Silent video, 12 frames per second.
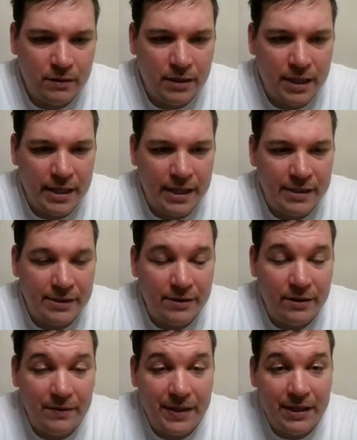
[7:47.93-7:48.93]
And so
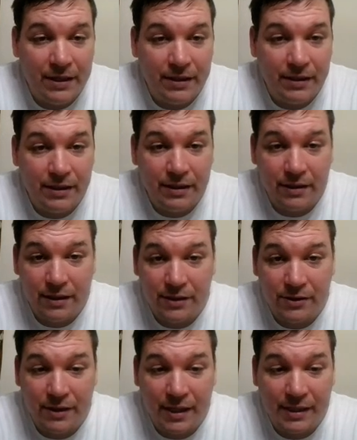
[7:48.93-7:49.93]
it returned the
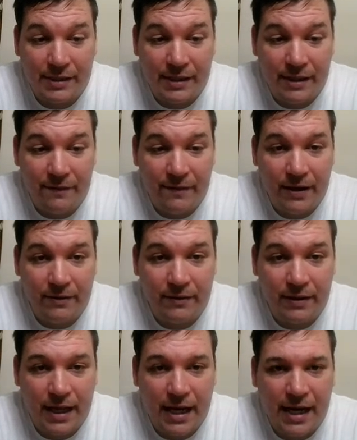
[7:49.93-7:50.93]
strings and it
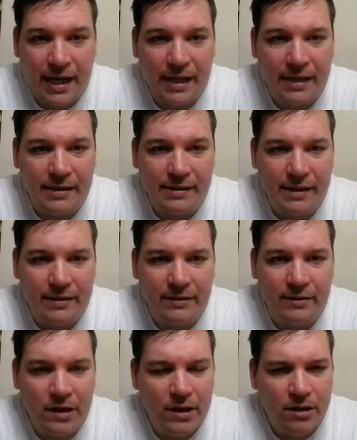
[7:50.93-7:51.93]
found I
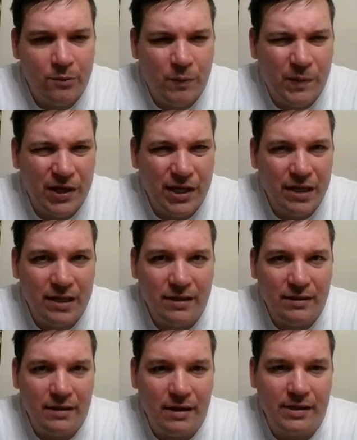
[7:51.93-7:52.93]
still, but
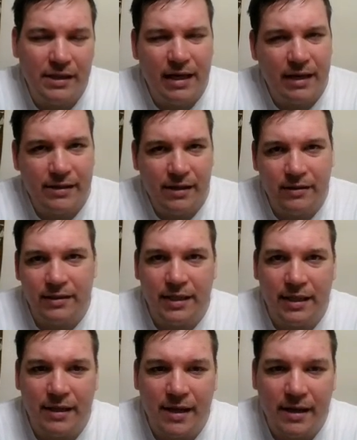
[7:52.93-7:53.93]
there's a lot of
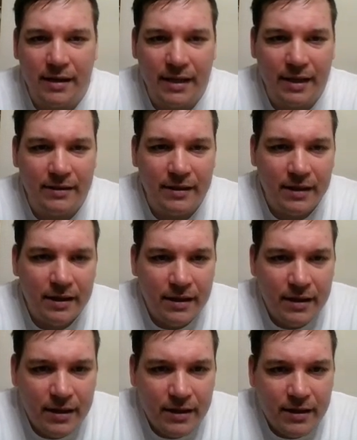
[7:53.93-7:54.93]
subtlety there that
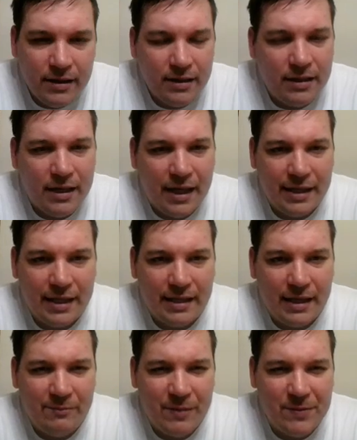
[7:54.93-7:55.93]
I think a
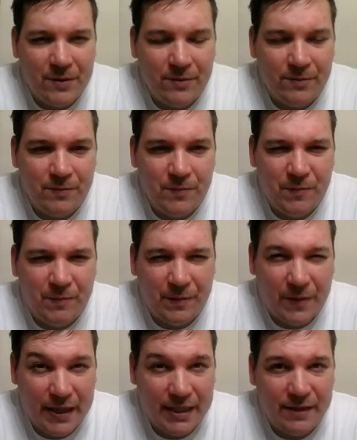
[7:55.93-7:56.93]
lot of people
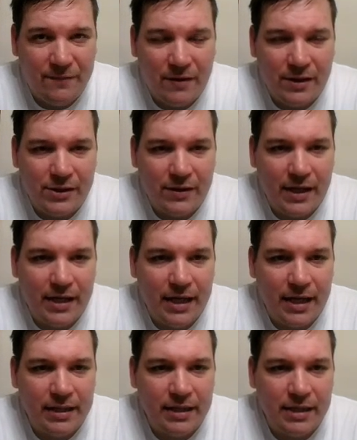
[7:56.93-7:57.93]
might get frustrated
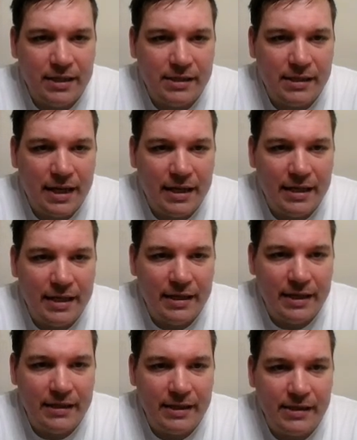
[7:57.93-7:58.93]
on, and it's the idea
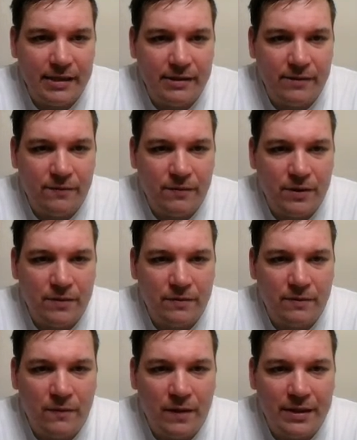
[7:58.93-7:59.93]
that this is a rune while